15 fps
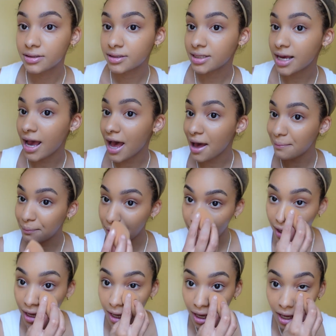
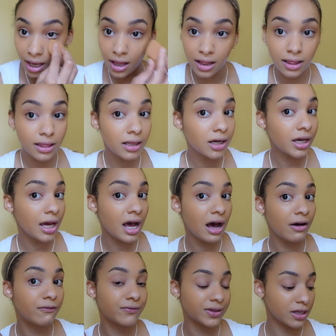Tapping! Look at
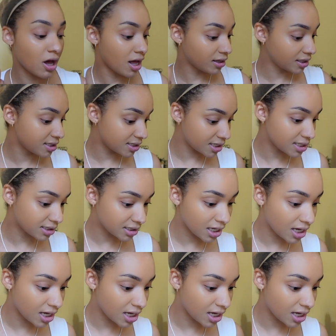how flawless this